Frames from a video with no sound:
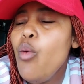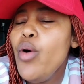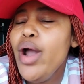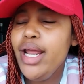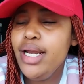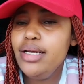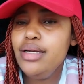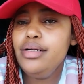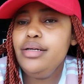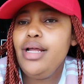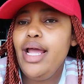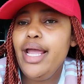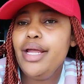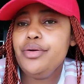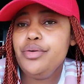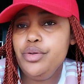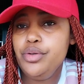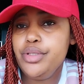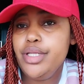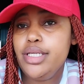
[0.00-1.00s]
When
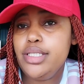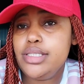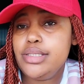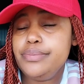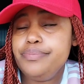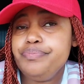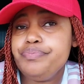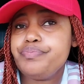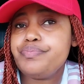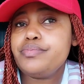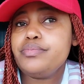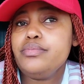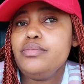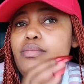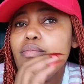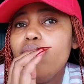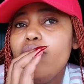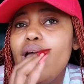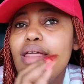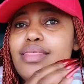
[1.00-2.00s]
I know that
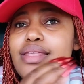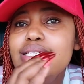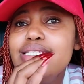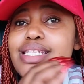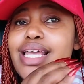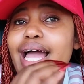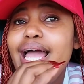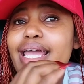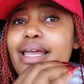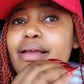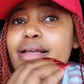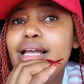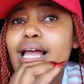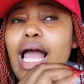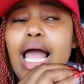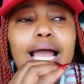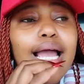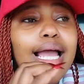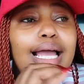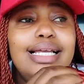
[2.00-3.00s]
this guy
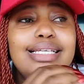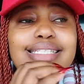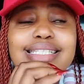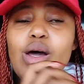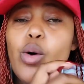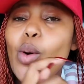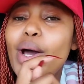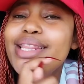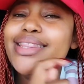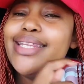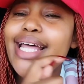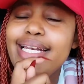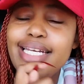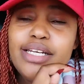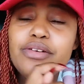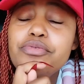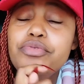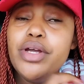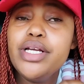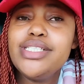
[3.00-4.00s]
is the one
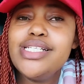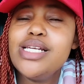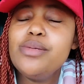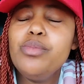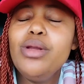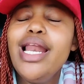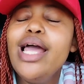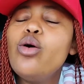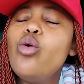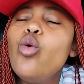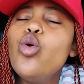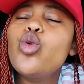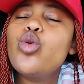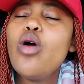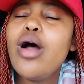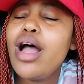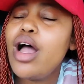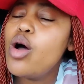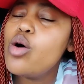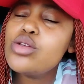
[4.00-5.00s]
that infected me, like,
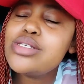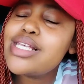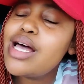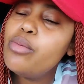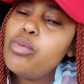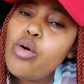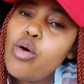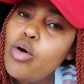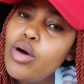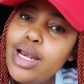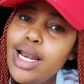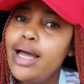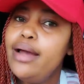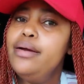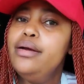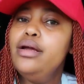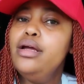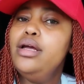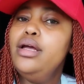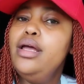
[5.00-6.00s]
because
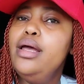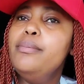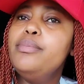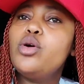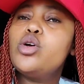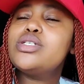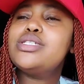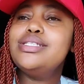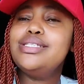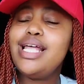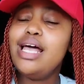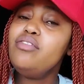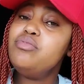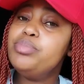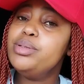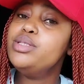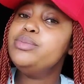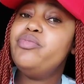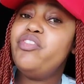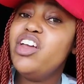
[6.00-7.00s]
I'm
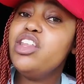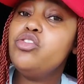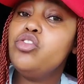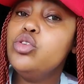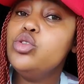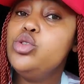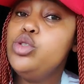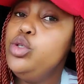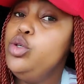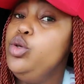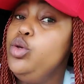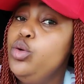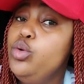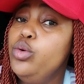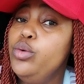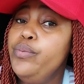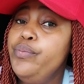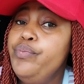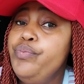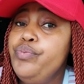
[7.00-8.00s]
not being faithful to
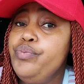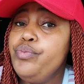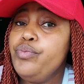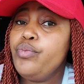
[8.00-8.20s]
you.